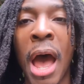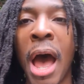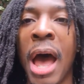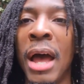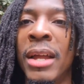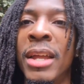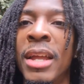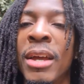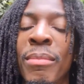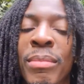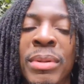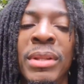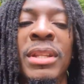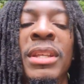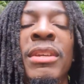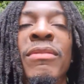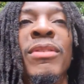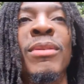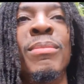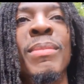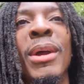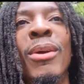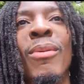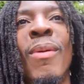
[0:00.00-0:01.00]
I can't believe
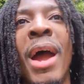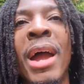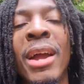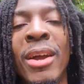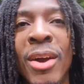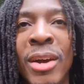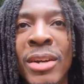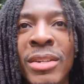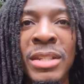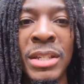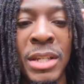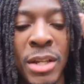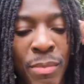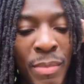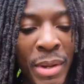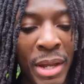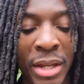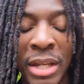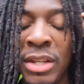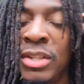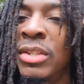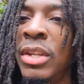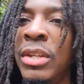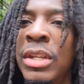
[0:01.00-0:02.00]
it, man. Ryan Garcia,
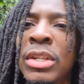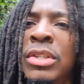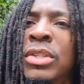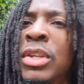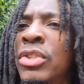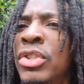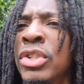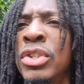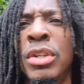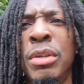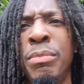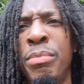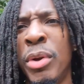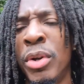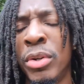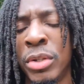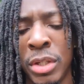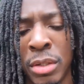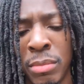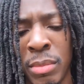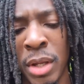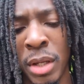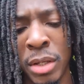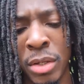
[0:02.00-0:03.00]
man. He said he's such a good
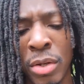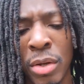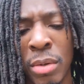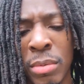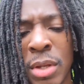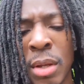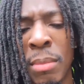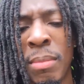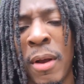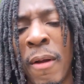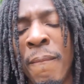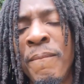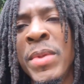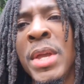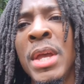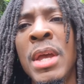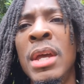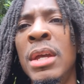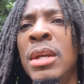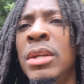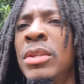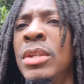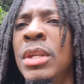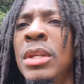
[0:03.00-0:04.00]
person, man. You know what I'm talking about?
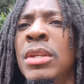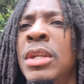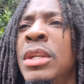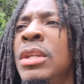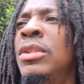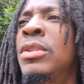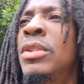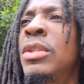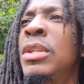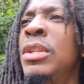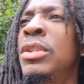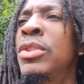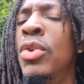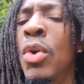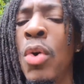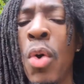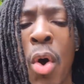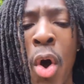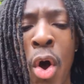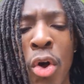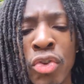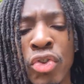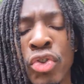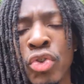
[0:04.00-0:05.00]
He's so
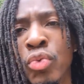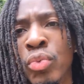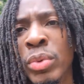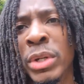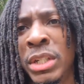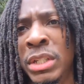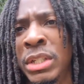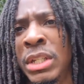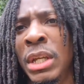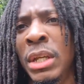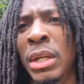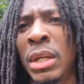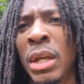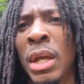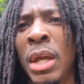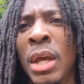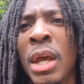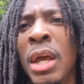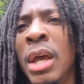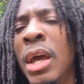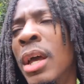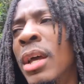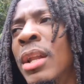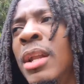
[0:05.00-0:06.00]
altruistic
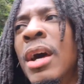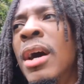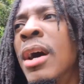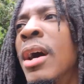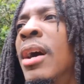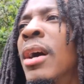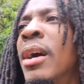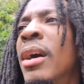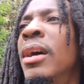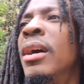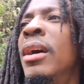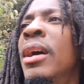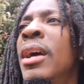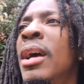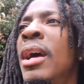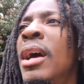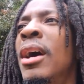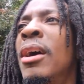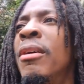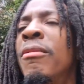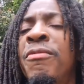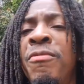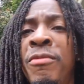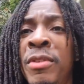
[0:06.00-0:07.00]
and
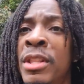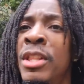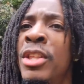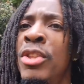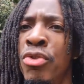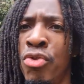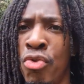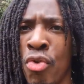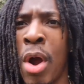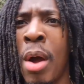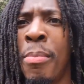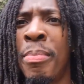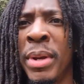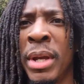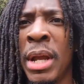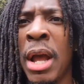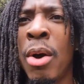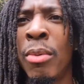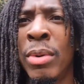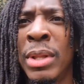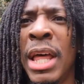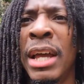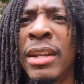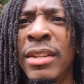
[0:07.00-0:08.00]
philanthropic, I
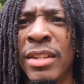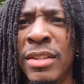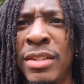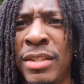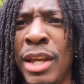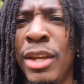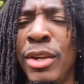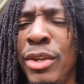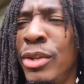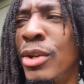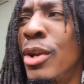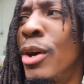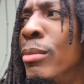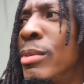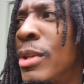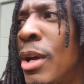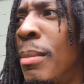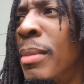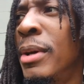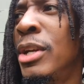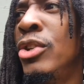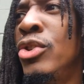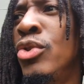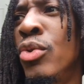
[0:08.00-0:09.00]
would like to say. You know what
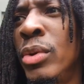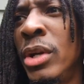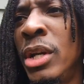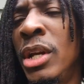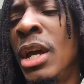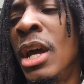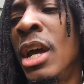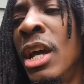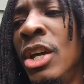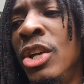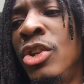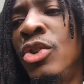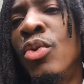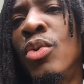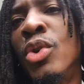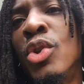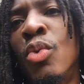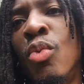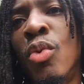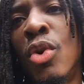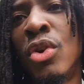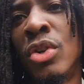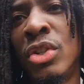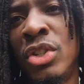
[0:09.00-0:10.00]
I'm talking about? He doing the
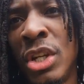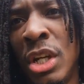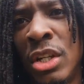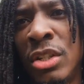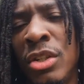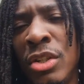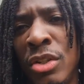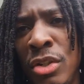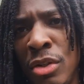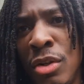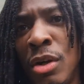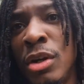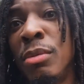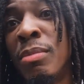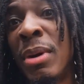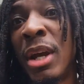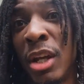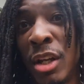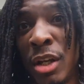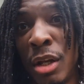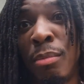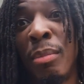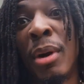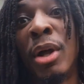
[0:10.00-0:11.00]
world justice. You know, he
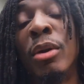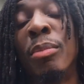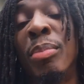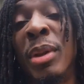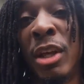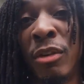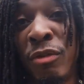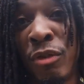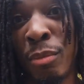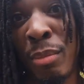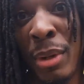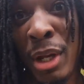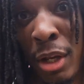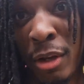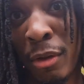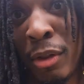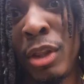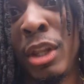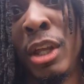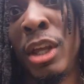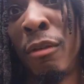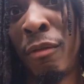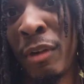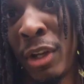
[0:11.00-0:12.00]
making it a better place for me to
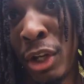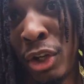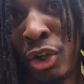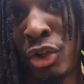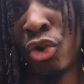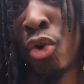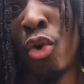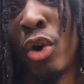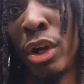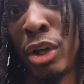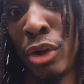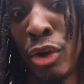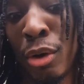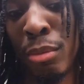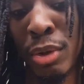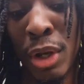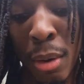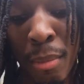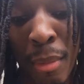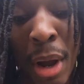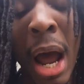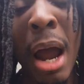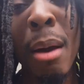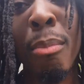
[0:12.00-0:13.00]
live and enjoy. You know what
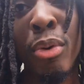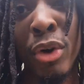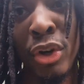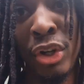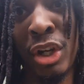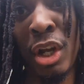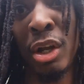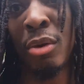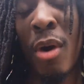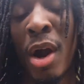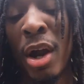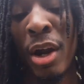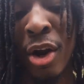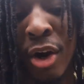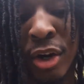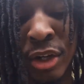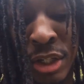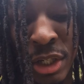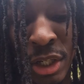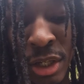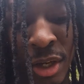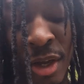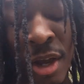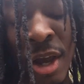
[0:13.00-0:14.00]
I'm talking about? I appreciate Ryan
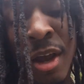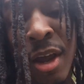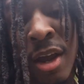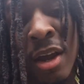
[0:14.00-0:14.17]
Garcia.